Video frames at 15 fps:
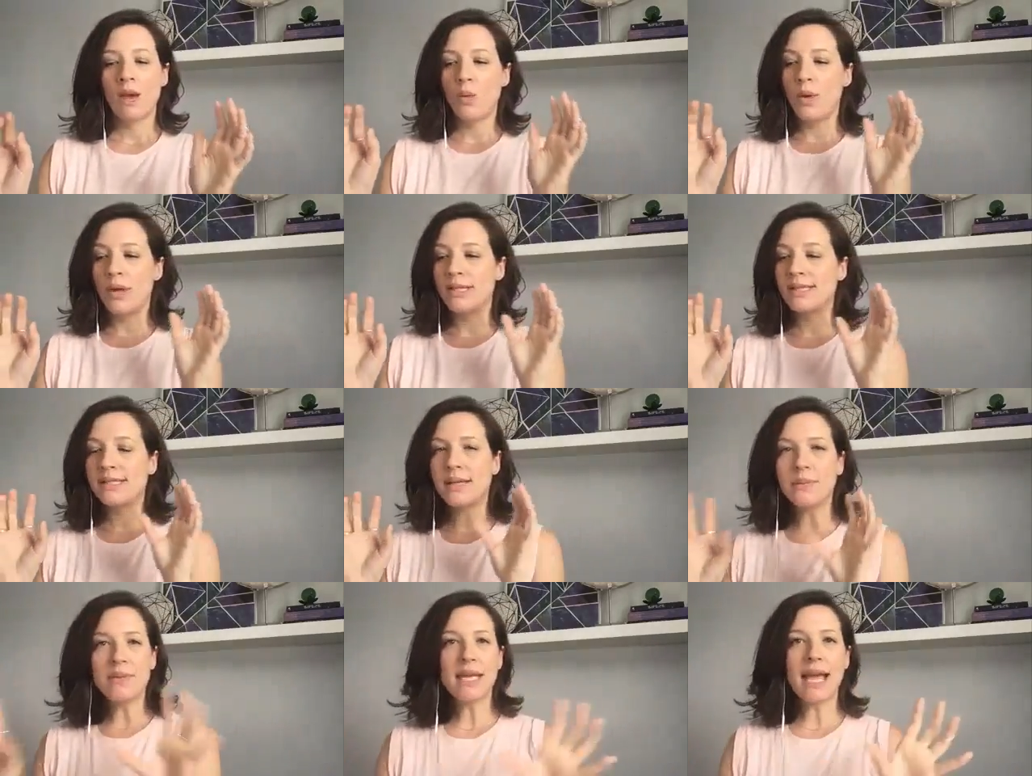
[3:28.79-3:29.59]
when
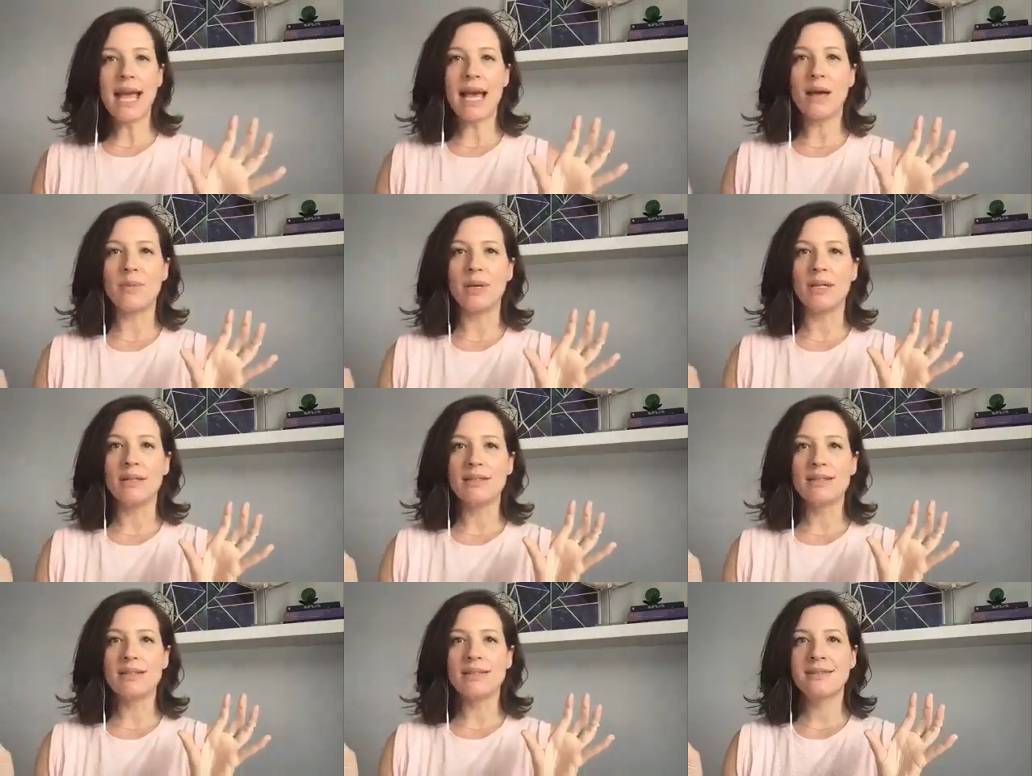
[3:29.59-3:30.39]
something
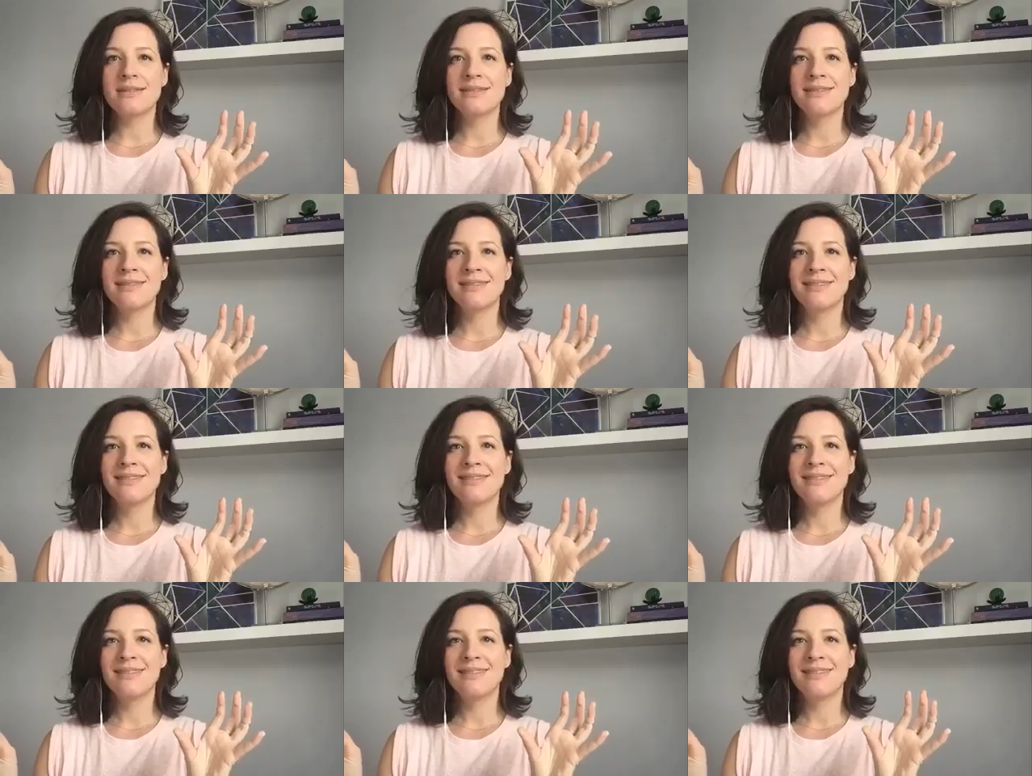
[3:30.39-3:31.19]
happens,
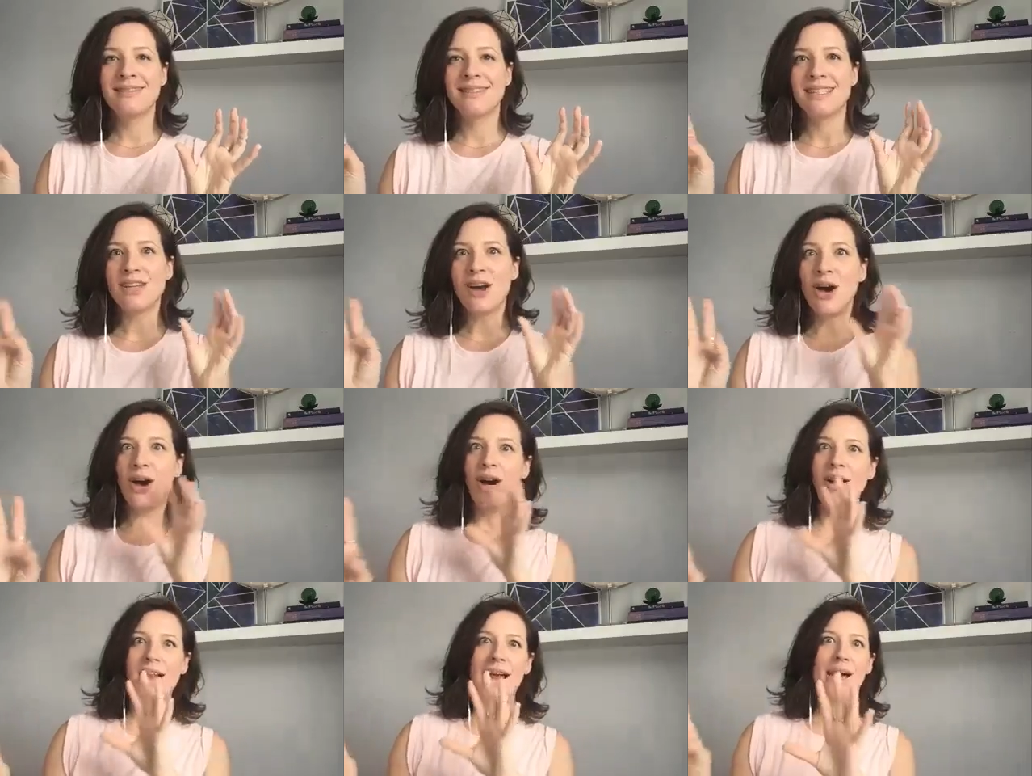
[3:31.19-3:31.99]
it's
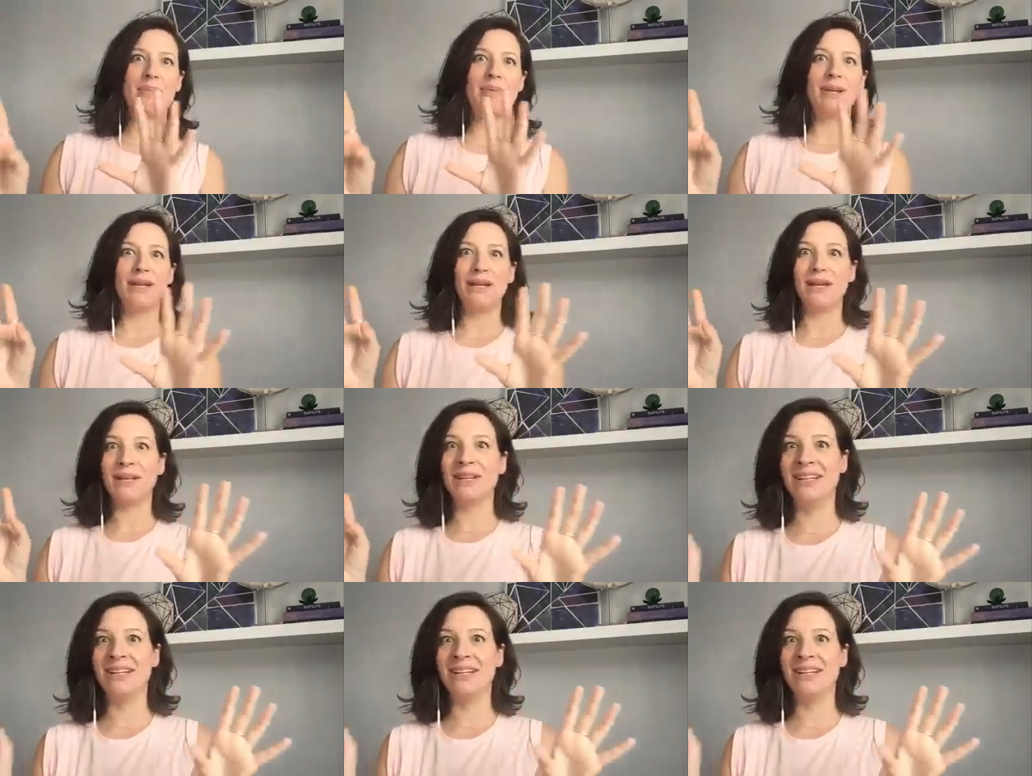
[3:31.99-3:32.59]
all happening.